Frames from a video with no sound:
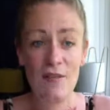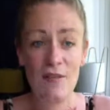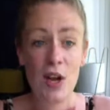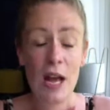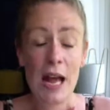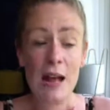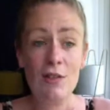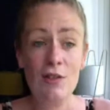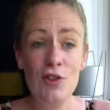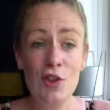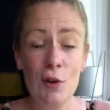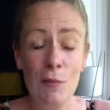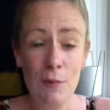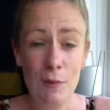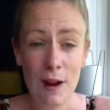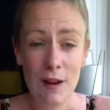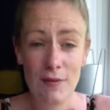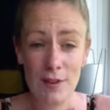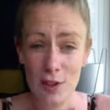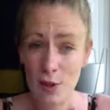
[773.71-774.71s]
if you held your
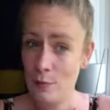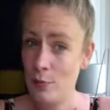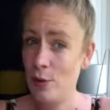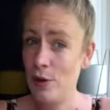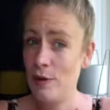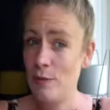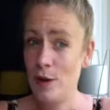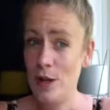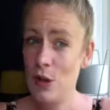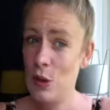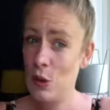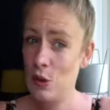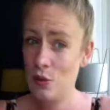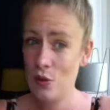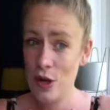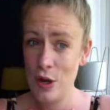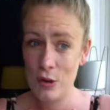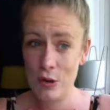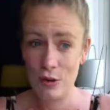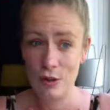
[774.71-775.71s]
breath to the point where you
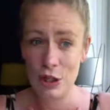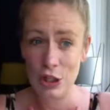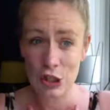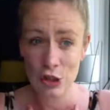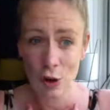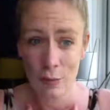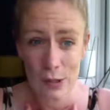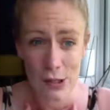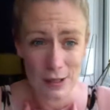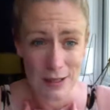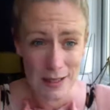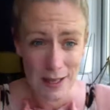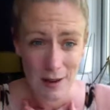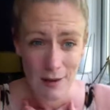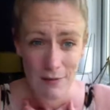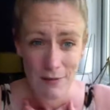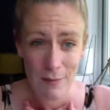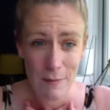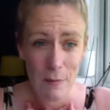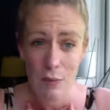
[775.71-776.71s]
thought you could stop
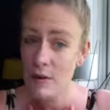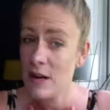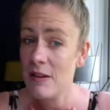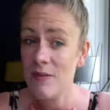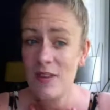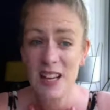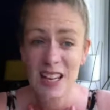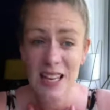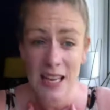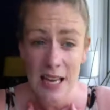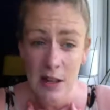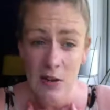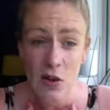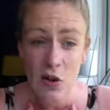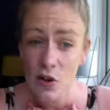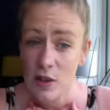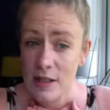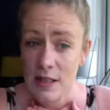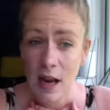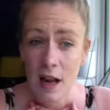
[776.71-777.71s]
yourself from breathing and kill
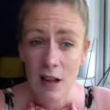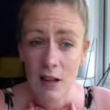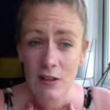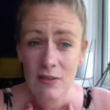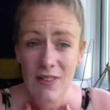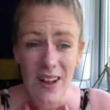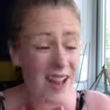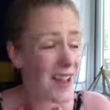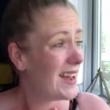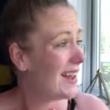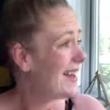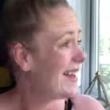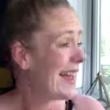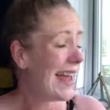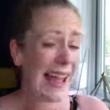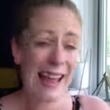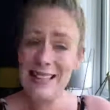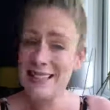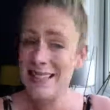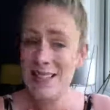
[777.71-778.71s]
yourself,
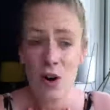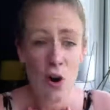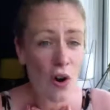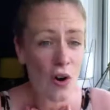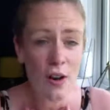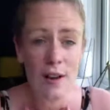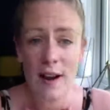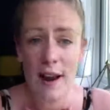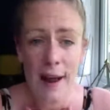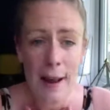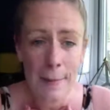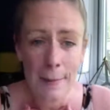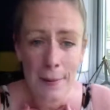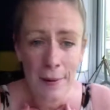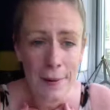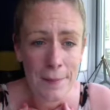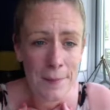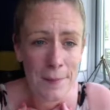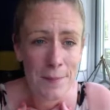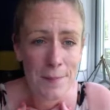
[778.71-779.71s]
it's not going to
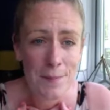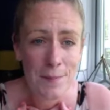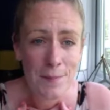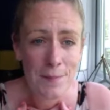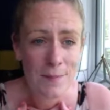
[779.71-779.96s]
happen